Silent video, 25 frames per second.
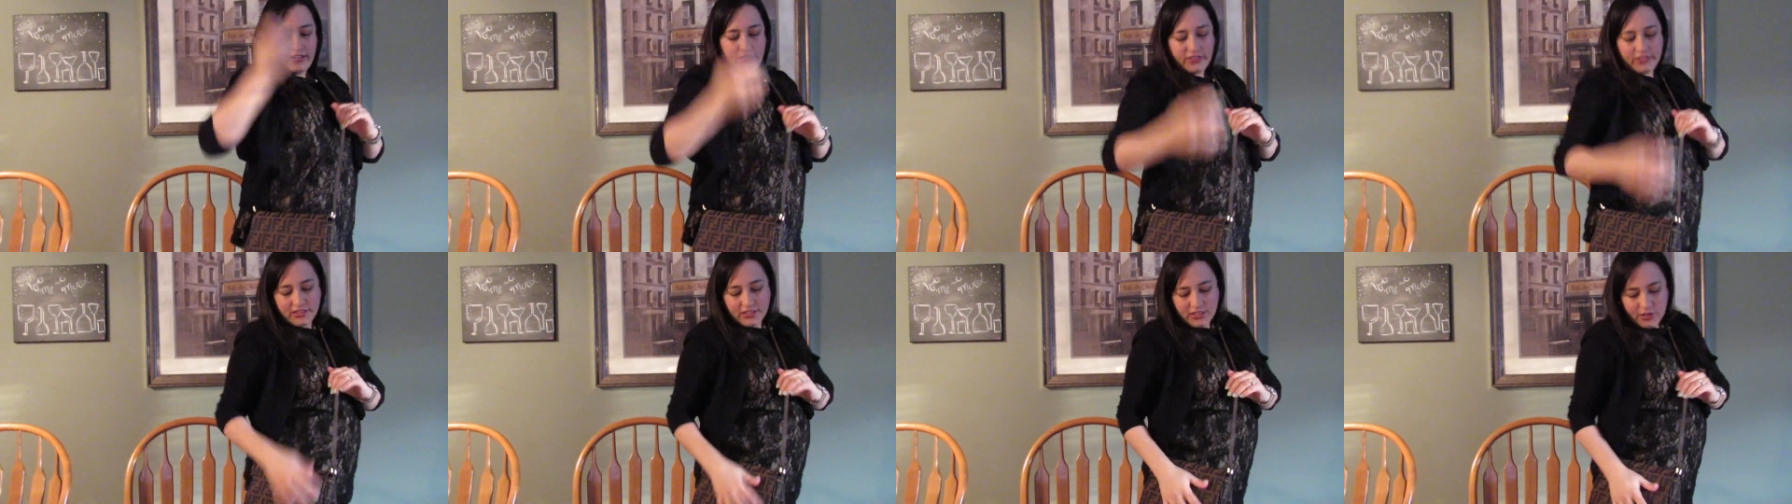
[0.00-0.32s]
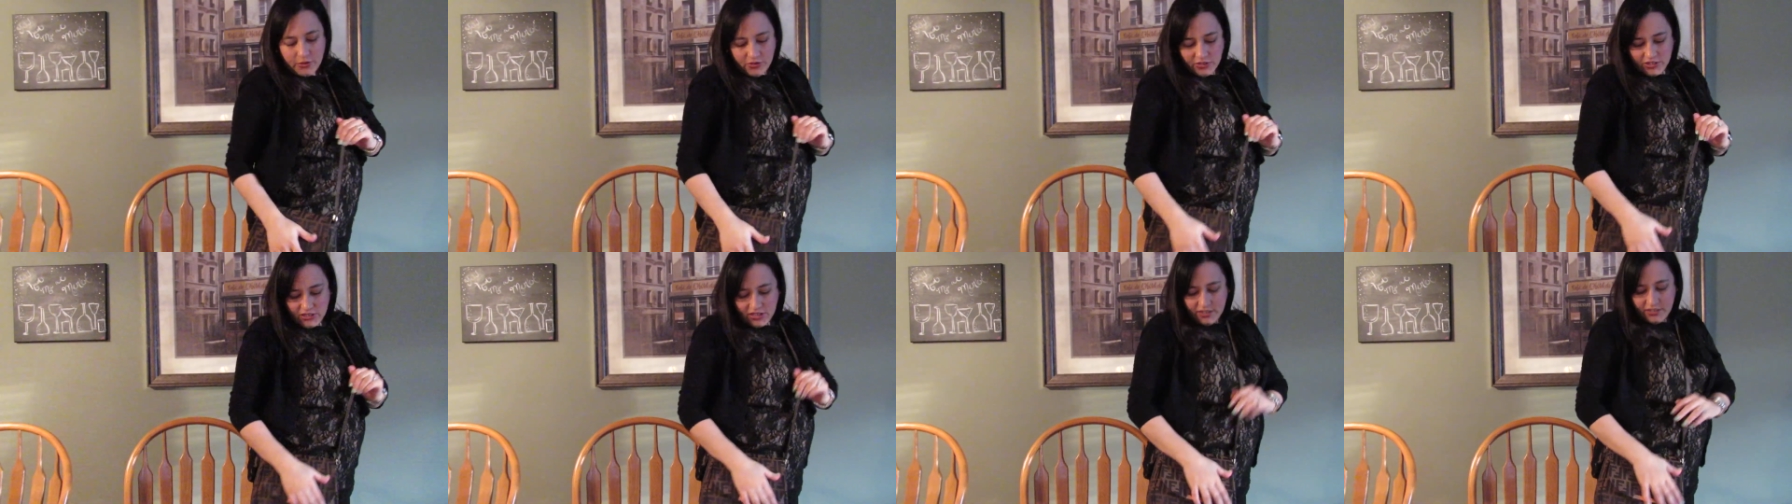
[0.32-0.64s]

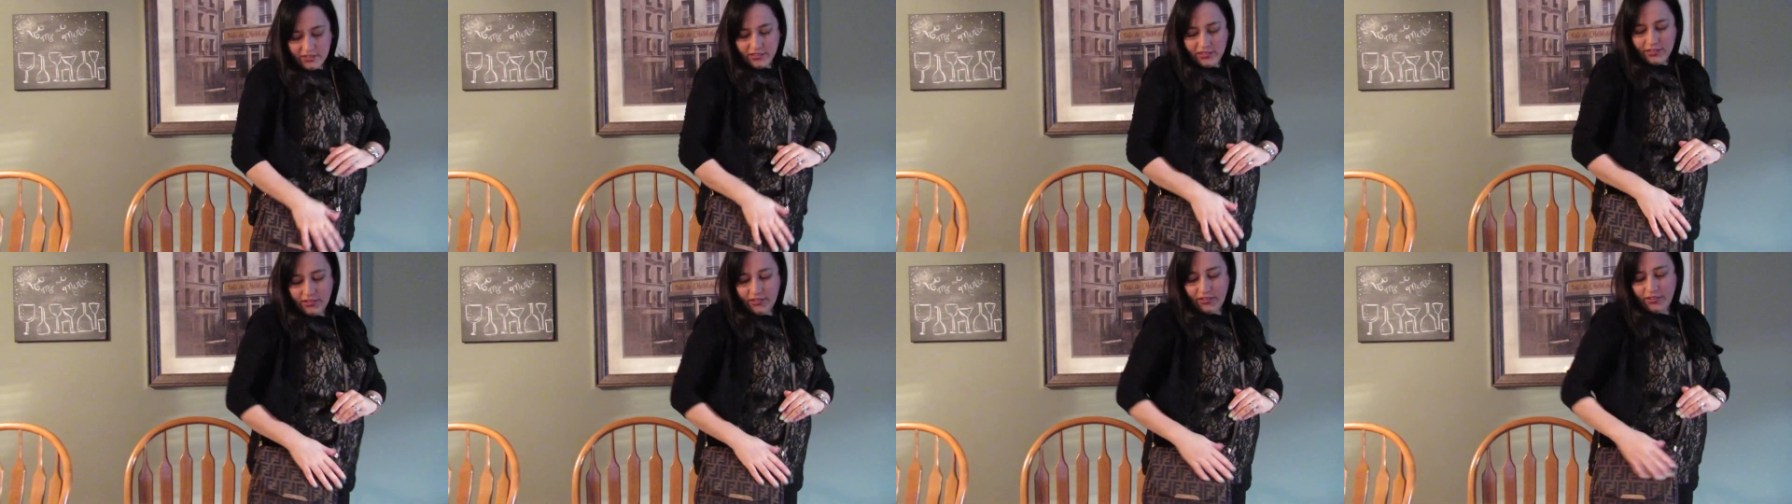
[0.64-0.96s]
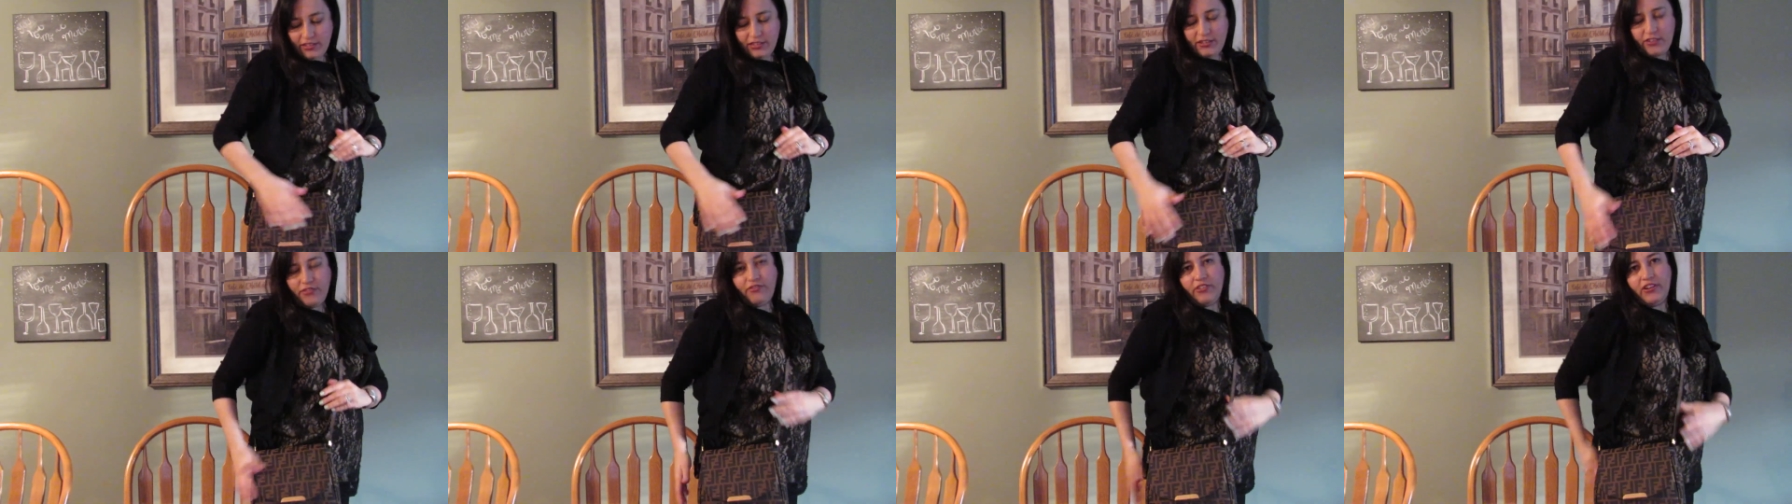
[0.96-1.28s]
So it does
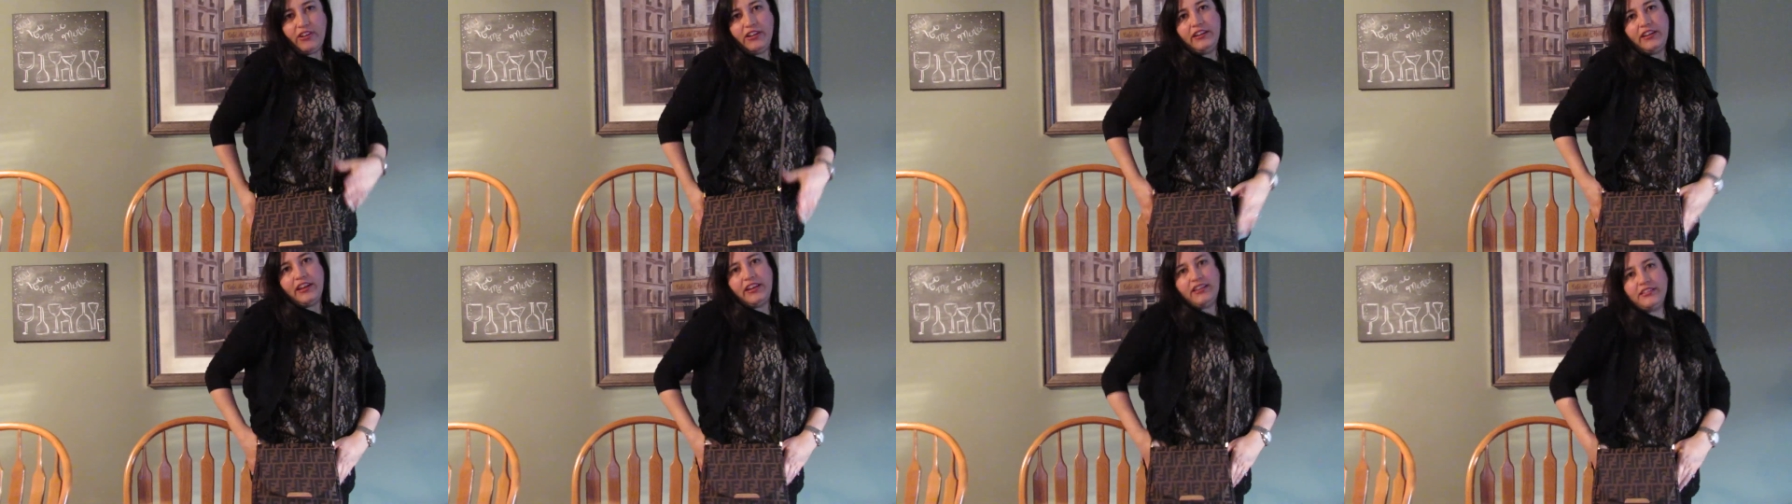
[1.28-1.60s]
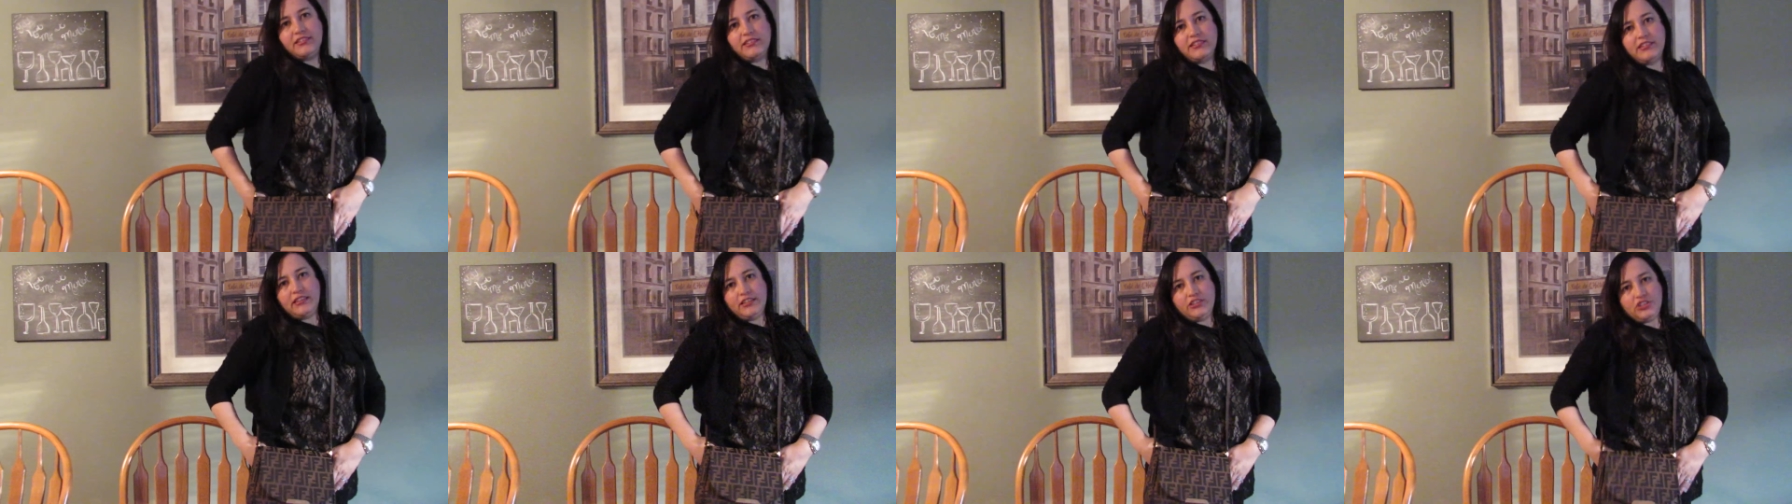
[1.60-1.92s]
sit very
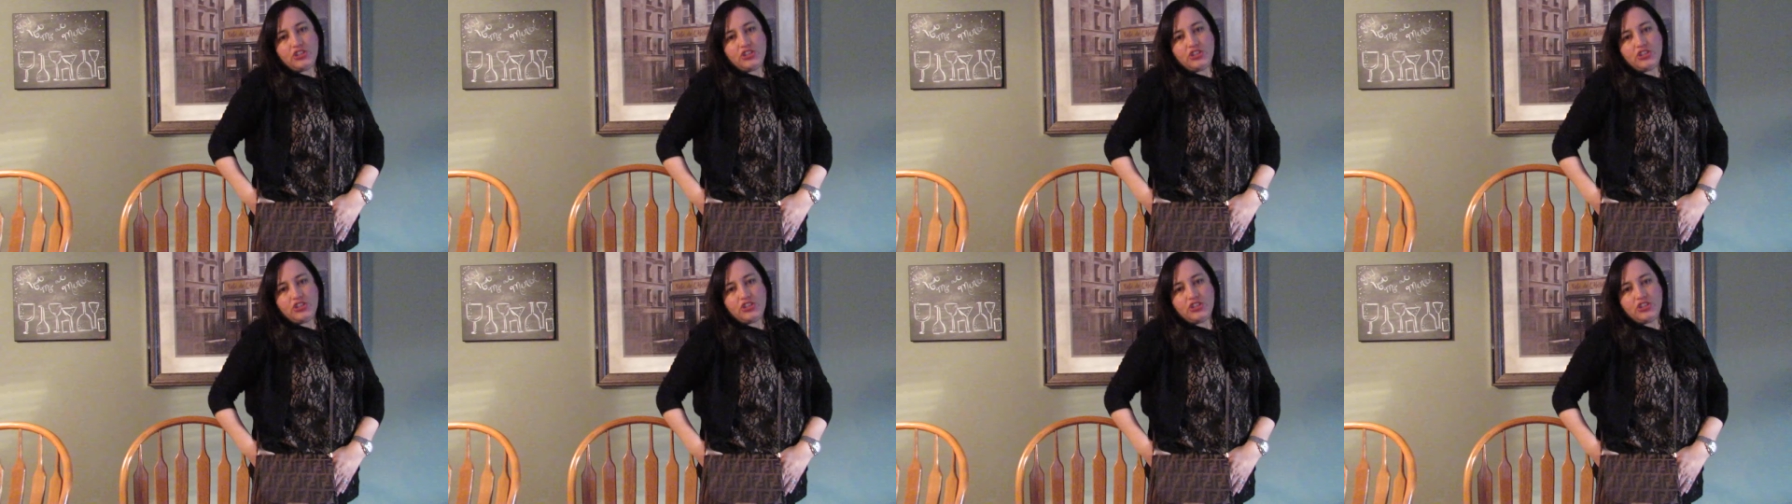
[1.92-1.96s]
nicely